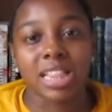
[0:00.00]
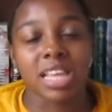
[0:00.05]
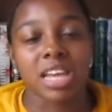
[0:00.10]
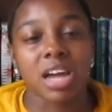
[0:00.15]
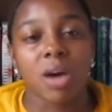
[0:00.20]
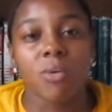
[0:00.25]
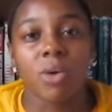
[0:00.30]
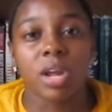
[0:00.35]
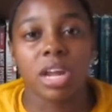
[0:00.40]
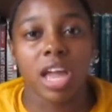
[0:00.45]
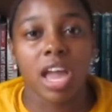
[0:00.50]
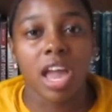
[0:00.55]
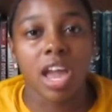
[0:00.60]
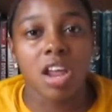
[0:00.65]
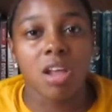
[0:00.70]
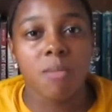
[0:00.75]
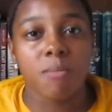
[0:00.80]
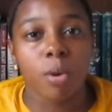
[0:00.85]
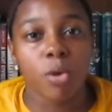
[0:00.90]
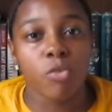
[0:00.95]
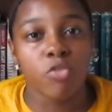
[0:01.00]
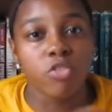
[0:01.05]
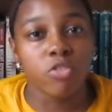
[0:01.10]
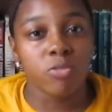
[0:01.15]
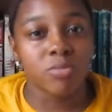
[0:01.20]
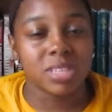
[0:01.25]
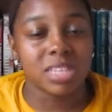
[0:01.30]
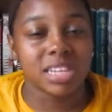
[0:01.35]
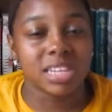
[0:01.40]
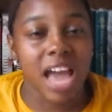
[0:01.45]
think I want to edit both of
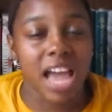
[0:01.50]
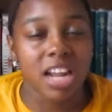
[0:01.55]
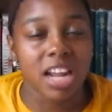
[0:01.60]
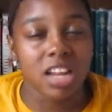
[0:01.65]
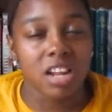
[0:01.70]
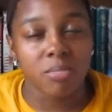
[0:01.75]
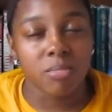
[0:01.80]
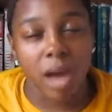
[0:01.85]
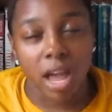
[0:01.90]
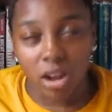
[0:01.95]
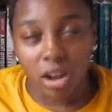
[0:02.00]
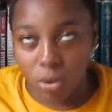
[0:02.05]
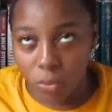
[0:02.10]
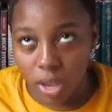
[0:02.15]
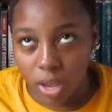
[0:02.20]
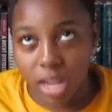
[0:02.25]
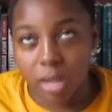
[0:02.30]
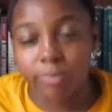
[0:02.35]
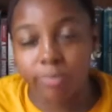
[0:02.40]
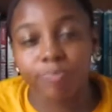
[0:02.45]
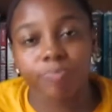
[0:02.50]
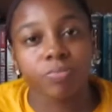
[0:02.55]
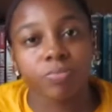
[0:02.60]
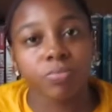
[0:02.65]
them tonight and get them out of the way